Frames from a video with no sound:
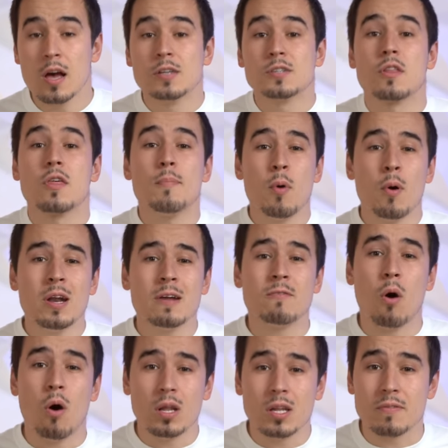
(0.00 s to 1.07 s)
So the point of
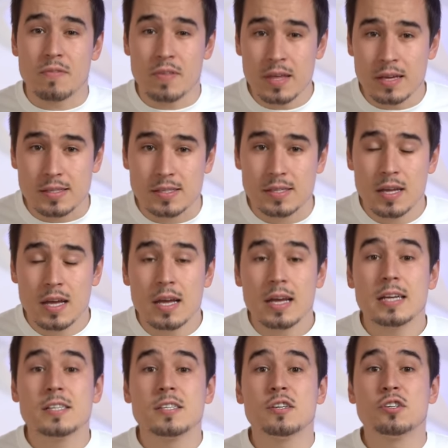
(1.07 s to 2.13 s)
all of this
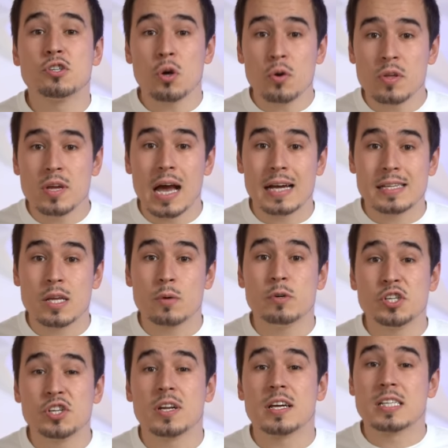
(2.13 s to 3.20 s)
is to show you guys that we
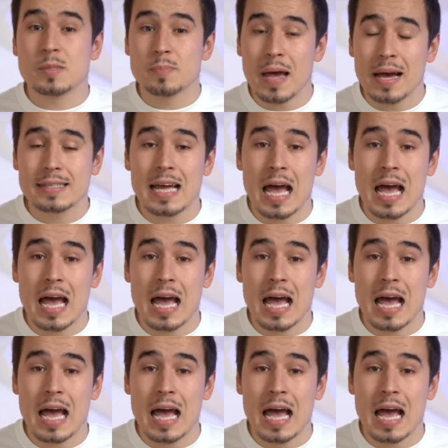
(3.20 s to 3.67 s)
should expect